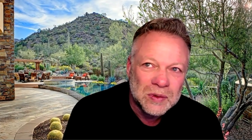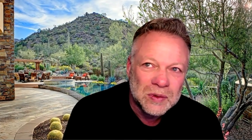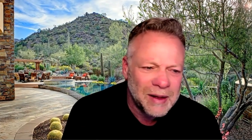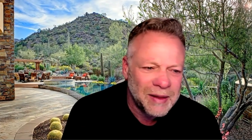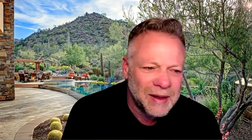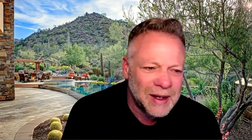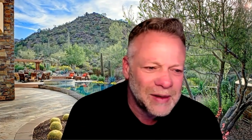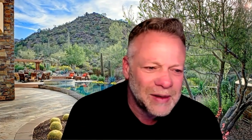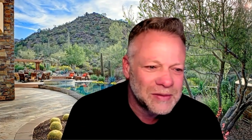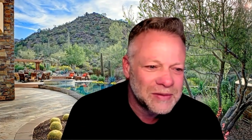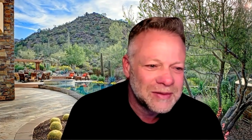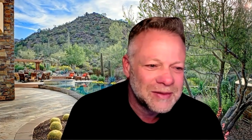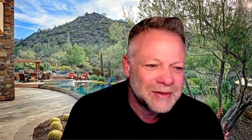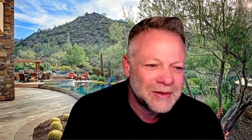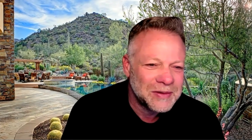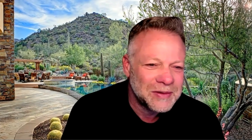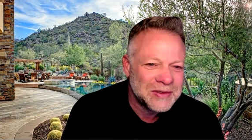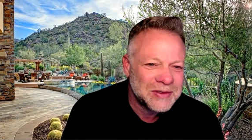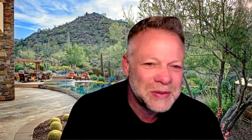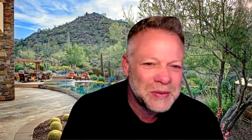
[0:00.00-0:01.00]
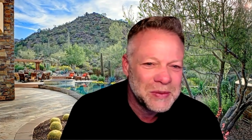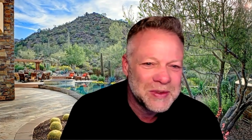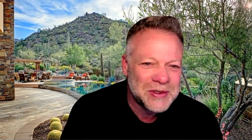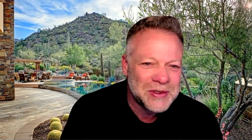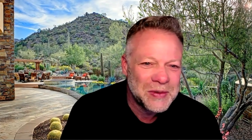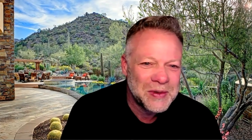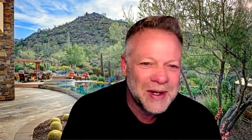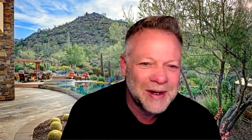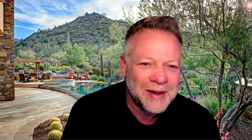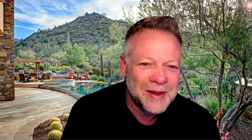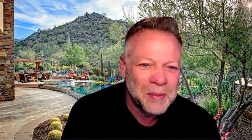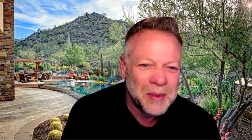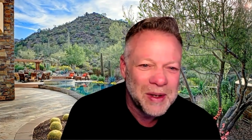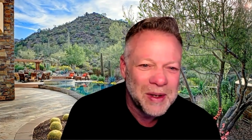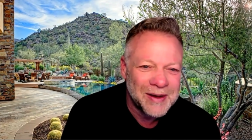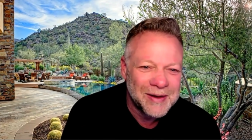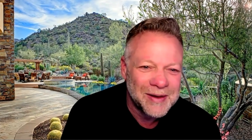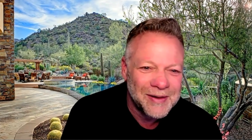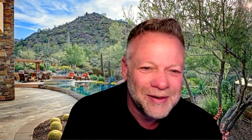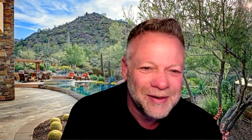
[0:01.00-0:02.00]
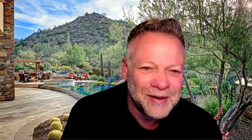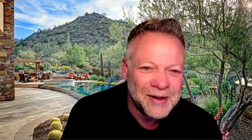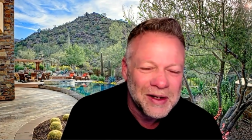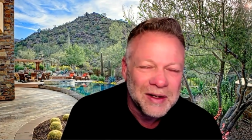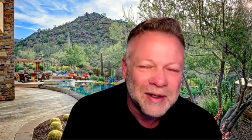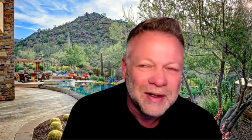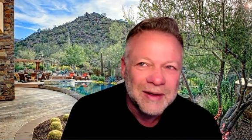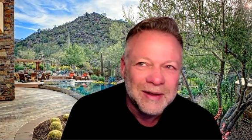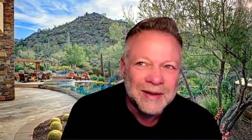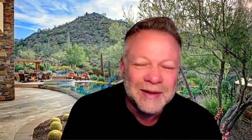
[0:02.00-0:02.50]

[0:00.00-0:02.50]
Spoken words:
get out of the house, go see what's going on in the backyard.